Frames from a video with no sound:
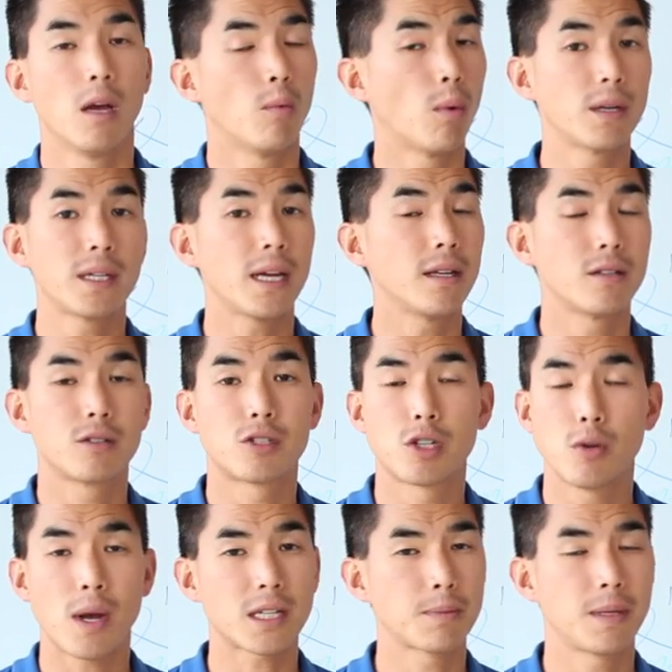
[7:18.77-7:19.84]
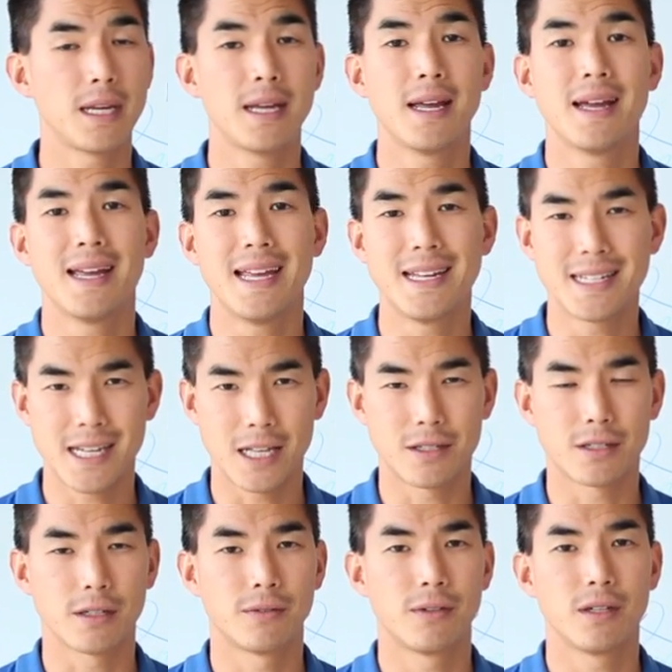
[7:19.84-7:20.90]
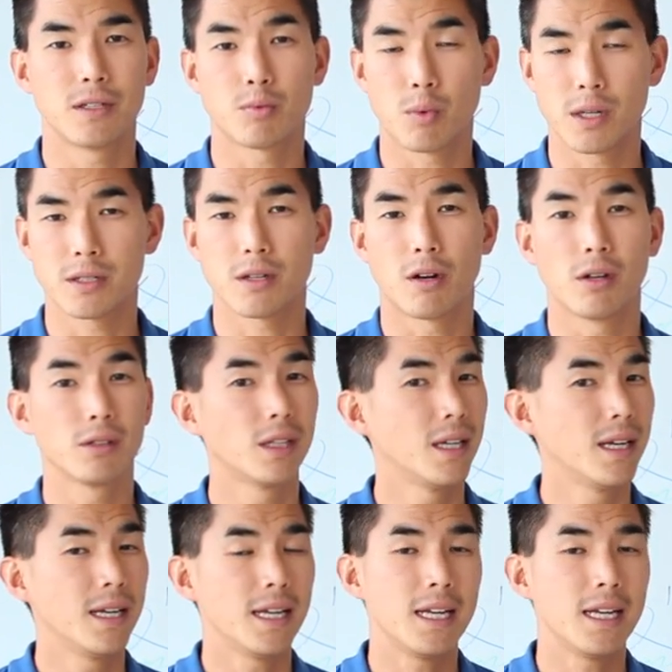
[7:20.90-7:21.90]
One day 2XP intensive is what it's called.